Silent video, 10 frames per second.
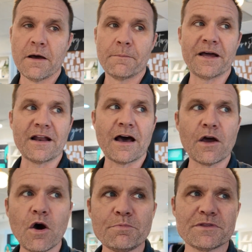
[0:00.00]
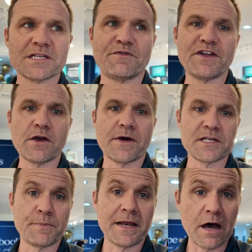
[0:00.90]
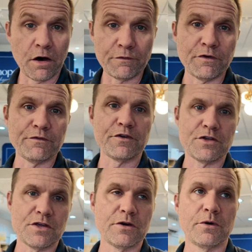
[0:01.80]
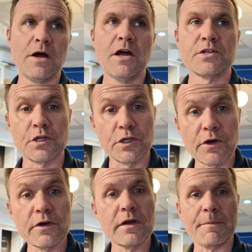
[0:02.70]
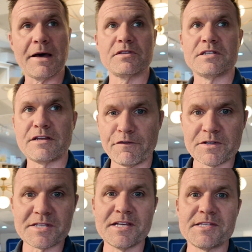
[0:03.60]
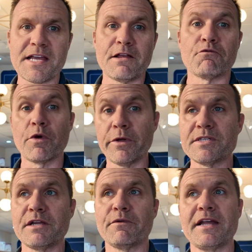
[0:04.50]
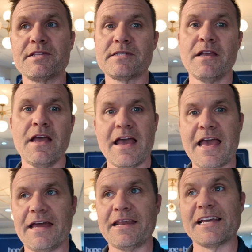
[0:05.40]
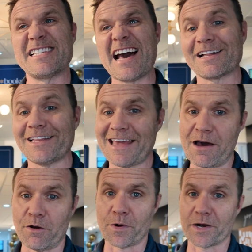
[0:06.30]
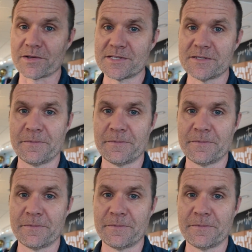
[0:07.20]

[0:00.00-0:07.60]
But I hope this video has been helpful for you to learn about the differences in royalty rates and exactly how it works.